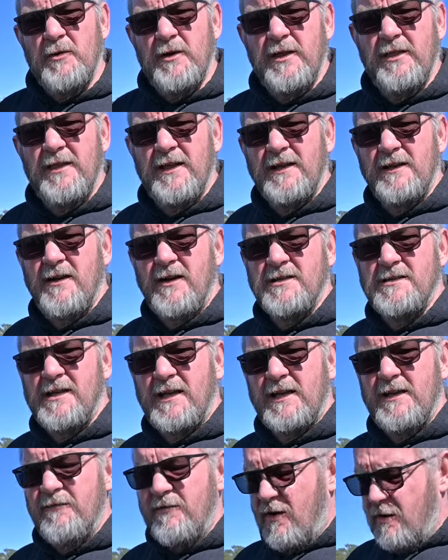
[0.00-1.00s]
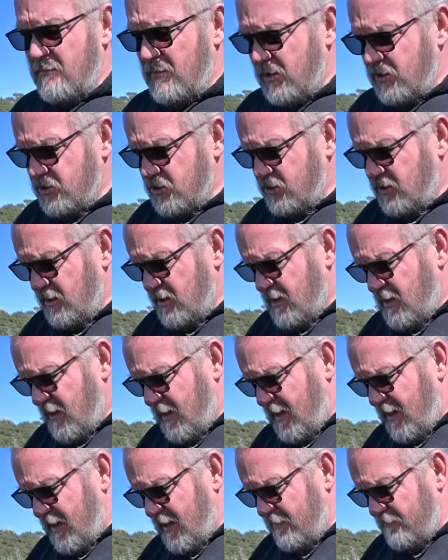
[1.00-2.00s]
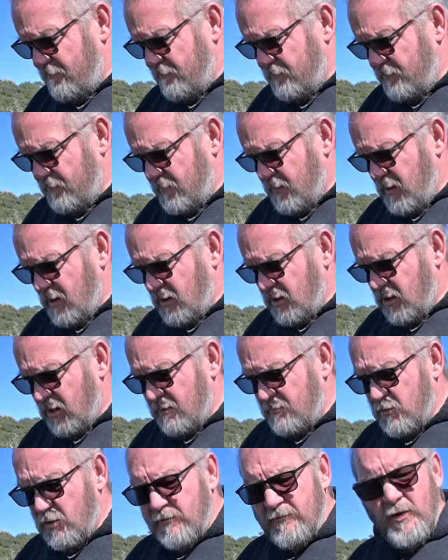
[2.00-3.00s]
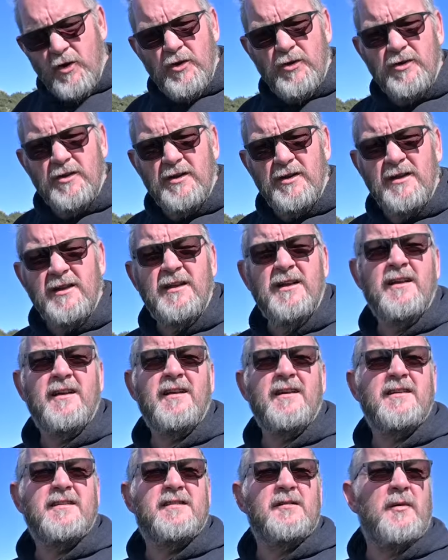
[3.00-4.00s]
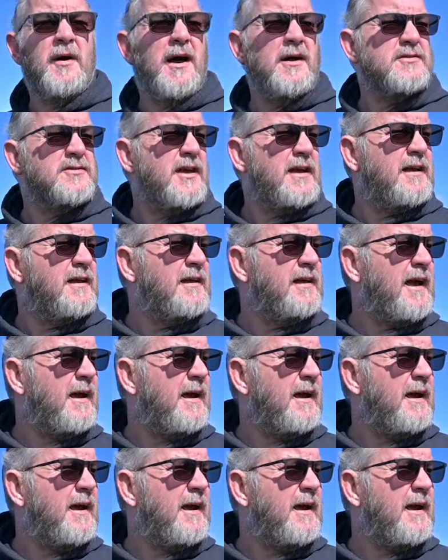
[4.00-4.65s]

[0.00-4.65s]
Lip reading: what you think, guys. Thank you very much. Gonna move on, see what else I can